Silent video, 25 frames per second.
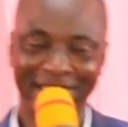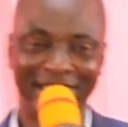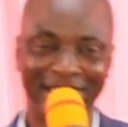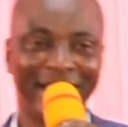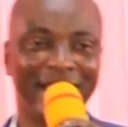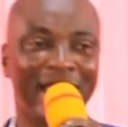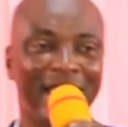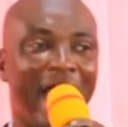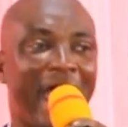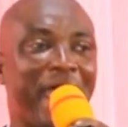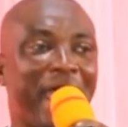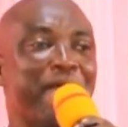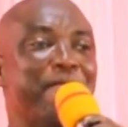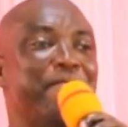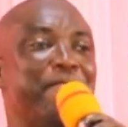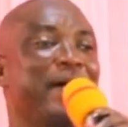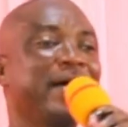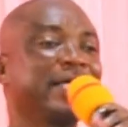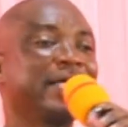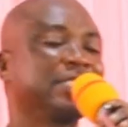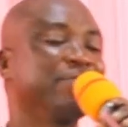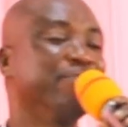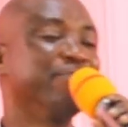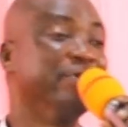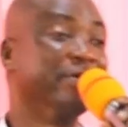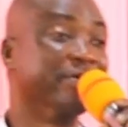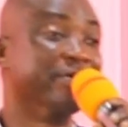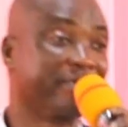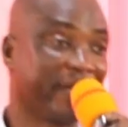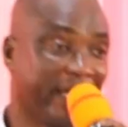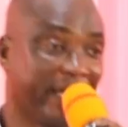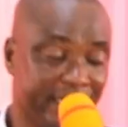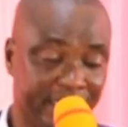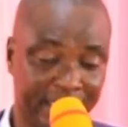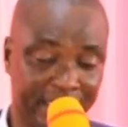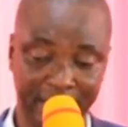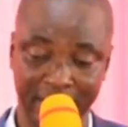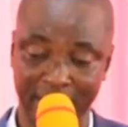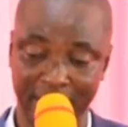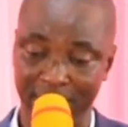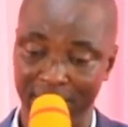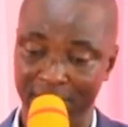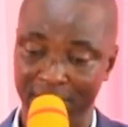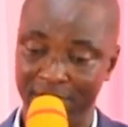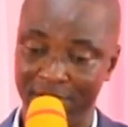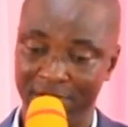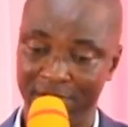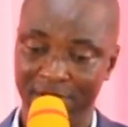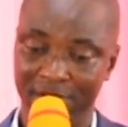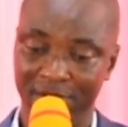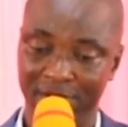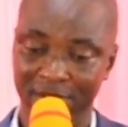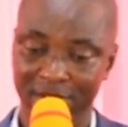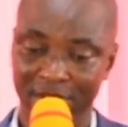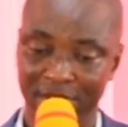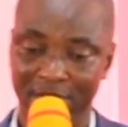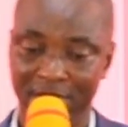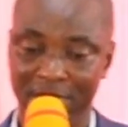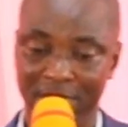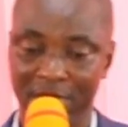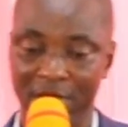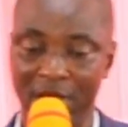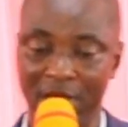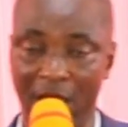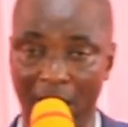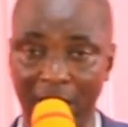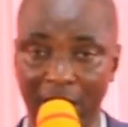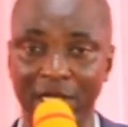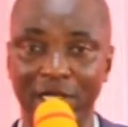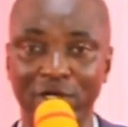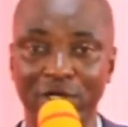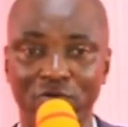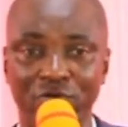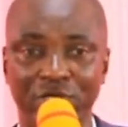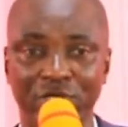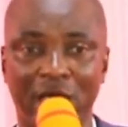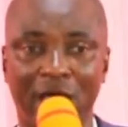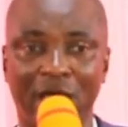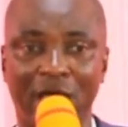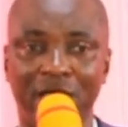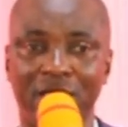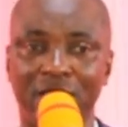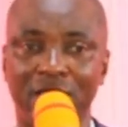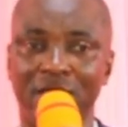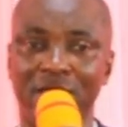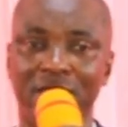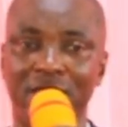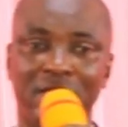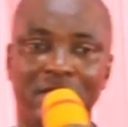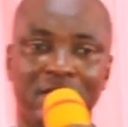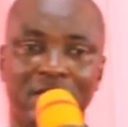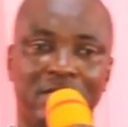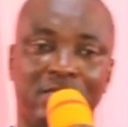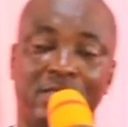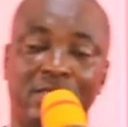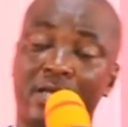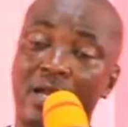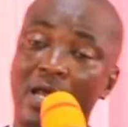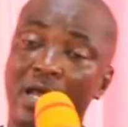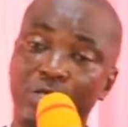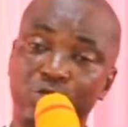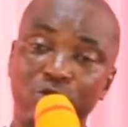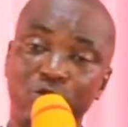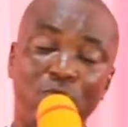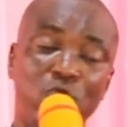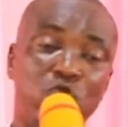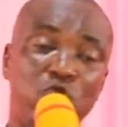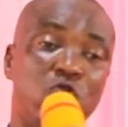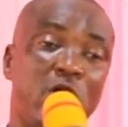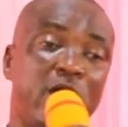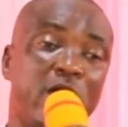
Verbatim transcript: Say, I must be ready. Hallelujah. There are some